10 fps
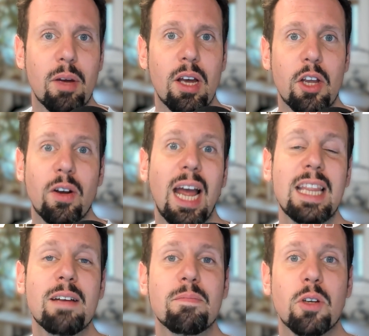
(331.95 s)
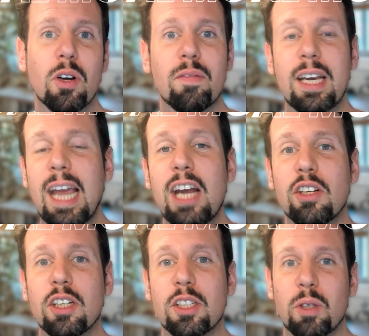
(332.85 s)
You're getting them during
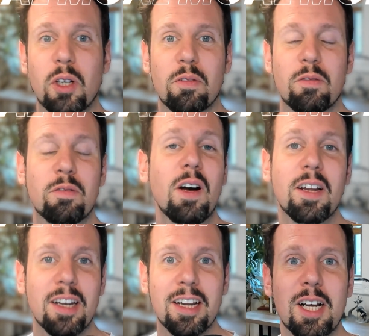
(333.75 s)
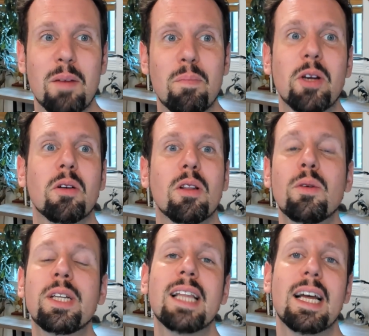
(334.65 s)
vacations, which are fun, but you're
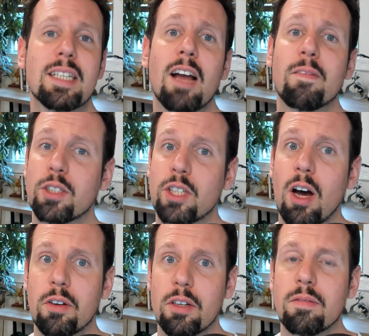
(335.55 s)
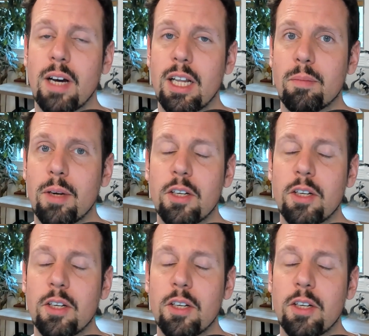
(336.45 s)
losing that time for childhood development.